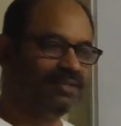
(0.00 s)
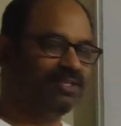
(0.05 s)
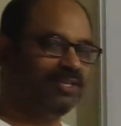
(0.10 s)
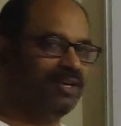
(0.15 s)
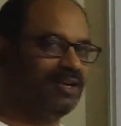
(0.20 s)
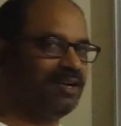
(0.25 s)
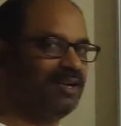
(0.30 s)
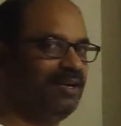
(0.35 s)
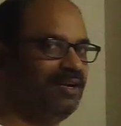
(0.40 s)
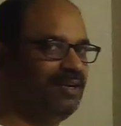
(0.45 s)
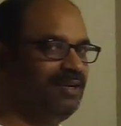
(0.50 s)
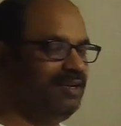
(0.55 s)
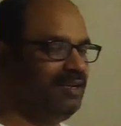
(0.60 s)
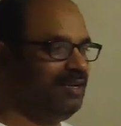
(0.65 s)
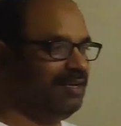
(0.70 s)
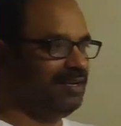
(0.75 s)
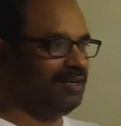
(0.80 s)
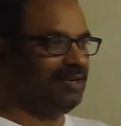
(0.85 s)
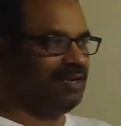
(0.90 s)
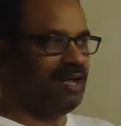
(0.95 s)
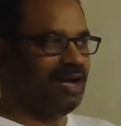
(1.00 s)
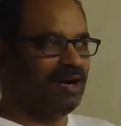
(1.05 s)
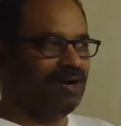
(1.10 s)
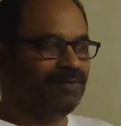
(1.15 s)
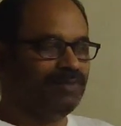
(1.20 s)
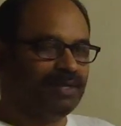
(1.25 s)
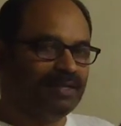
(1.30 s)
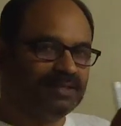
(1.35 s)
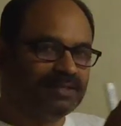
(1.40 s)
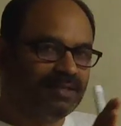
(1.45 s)
Children,
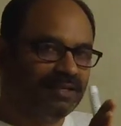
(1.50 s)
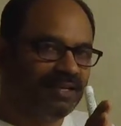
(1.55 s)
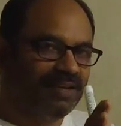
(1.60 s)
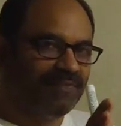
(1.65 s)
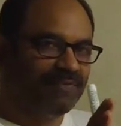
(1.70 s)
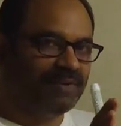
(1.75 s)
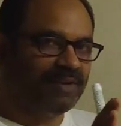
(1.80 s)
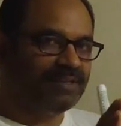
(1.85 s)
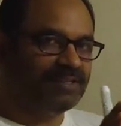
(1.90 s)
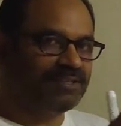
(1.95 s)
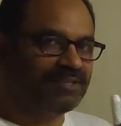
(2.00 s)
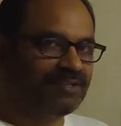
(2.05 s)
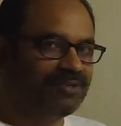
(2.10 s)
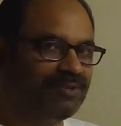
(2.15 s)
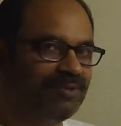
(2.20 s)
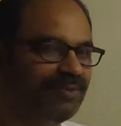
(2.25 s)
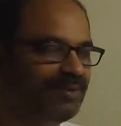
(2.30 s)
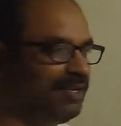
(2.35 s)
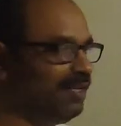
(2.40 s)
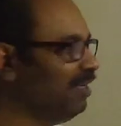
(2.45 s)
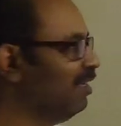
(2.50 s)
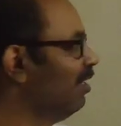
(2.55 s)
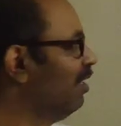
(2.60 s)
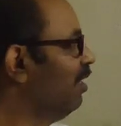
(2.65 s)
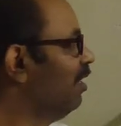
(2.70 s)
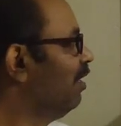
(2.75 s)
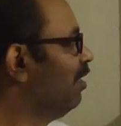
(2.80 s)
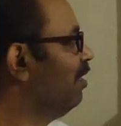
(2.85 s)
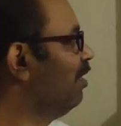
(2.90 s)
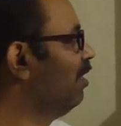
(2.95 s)
now it's a different story.
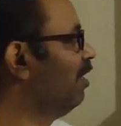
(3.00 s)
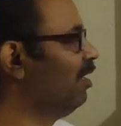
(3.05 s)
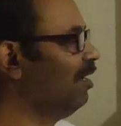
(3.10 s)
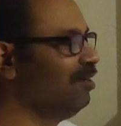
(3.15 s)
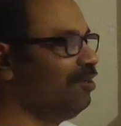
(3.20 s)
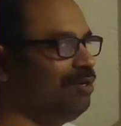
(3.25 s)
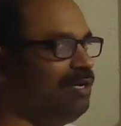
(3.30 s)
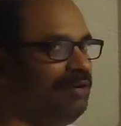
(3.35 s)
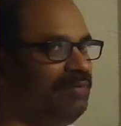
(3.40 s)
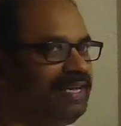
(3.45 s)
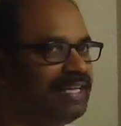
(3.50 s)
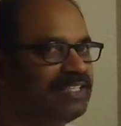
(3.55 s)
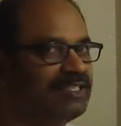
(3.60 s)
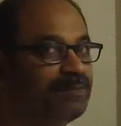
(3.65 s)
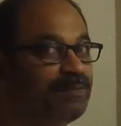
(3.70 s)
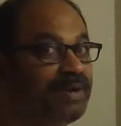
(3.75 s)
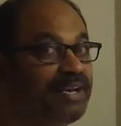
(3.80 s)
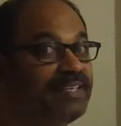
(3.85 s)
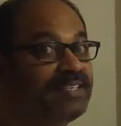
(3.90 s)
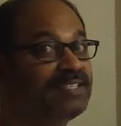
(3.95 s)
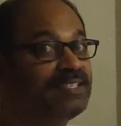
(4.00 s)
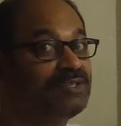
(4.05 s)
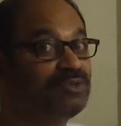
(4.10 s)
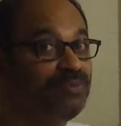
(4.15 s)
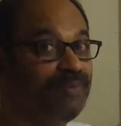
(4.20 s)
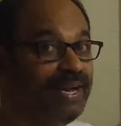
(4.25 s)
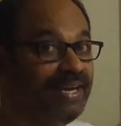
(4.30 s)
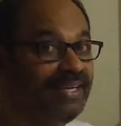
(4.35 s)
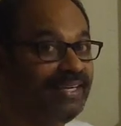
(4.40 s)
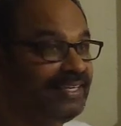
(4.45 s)
Here you have expressed
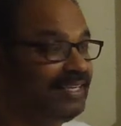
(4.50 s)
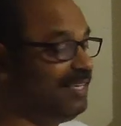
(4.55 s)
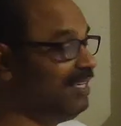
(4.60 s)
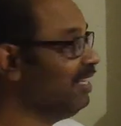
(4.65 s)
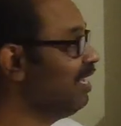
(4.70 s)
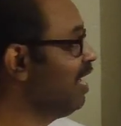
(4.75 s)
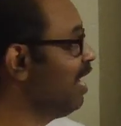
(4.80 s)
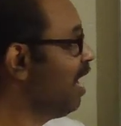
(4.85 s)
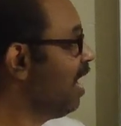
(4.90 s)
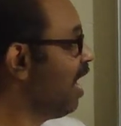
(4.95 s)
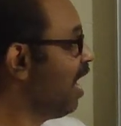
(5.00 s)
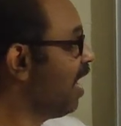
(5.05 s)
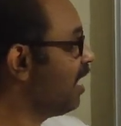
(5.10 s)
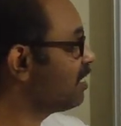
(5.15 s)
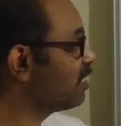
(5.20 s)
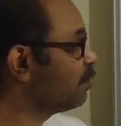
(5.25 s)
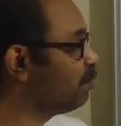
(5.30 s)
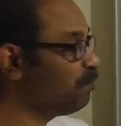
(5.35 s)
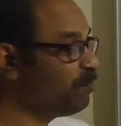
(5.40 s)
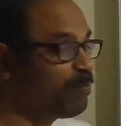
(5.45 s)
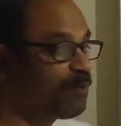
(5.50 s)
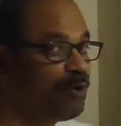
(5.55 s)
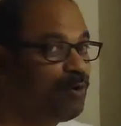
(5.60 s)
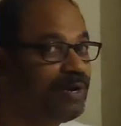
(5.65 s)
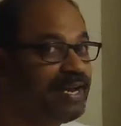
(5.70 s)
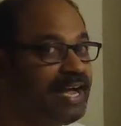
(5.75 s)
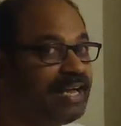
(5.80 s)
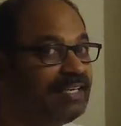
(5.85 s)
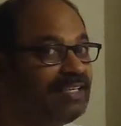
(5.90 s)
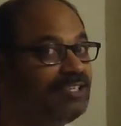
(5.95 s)
20 as
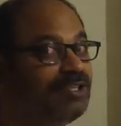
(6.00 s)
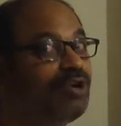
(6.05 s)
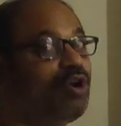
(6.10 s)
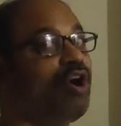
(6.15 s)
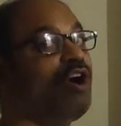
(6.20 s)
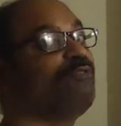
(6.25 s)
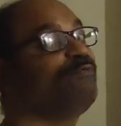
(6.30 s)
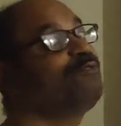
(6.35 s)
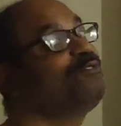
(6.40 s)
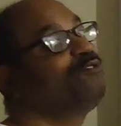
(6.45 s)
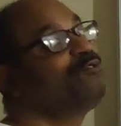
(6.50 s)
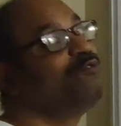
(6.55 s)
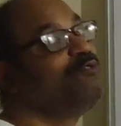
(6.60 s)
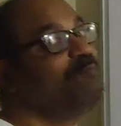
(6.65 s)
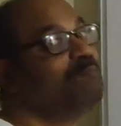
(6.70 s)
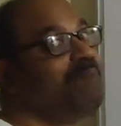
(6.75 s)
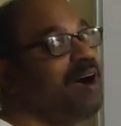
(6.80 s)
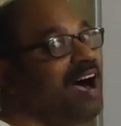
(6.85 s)
product of 2